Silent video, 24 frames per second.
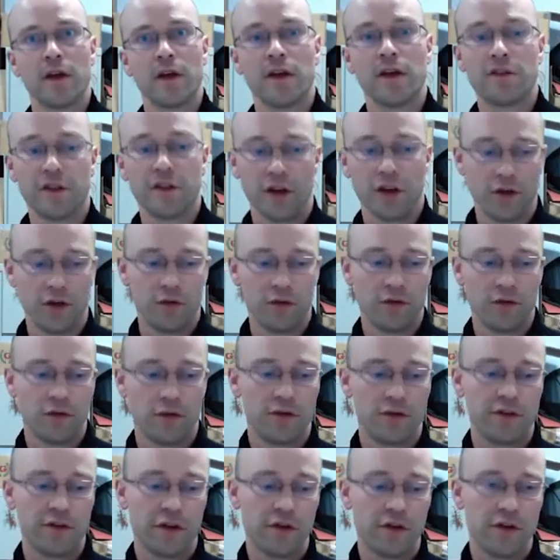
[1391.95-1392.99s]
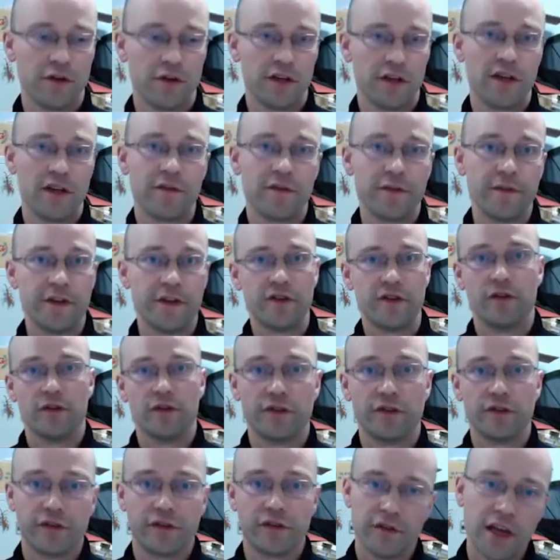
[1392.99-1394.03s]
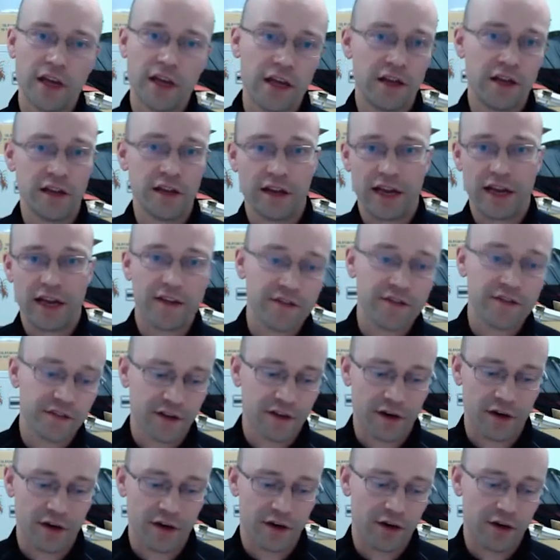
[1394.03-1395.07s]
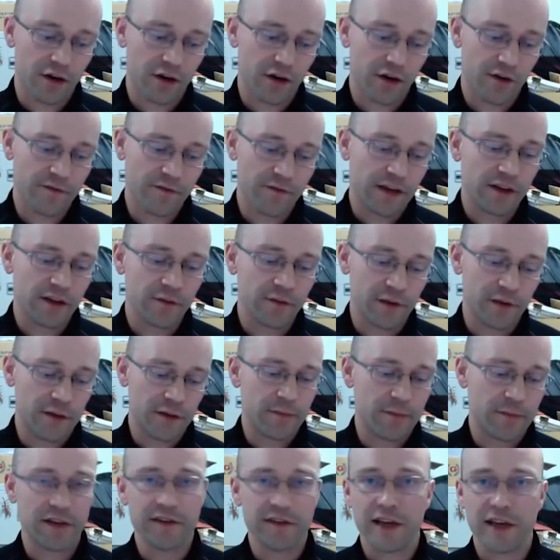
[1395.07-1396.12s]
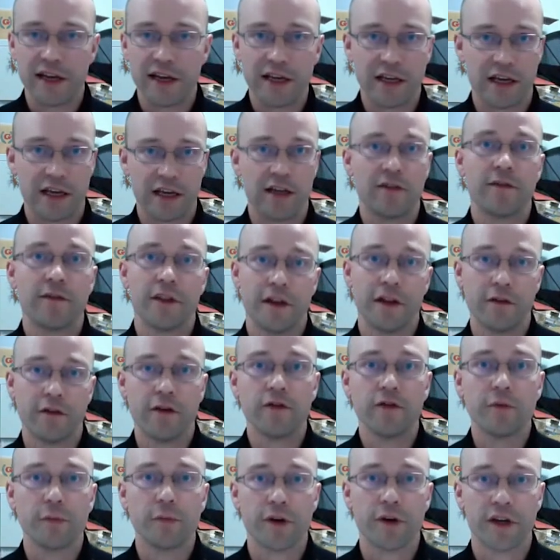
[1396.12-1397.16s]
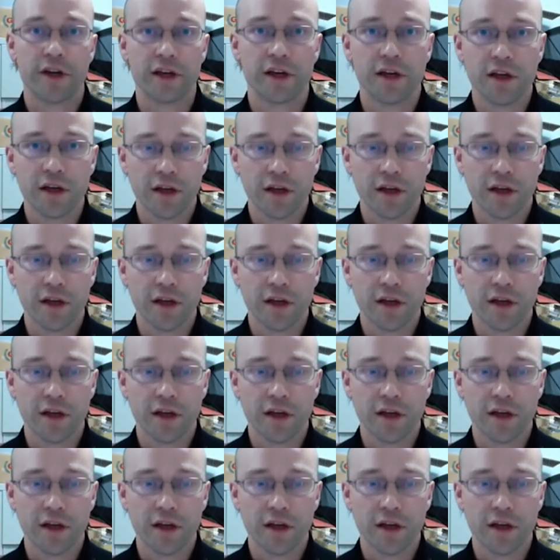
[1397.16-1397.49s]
So the individuals in the nest are effectively maintaining it for their offspring,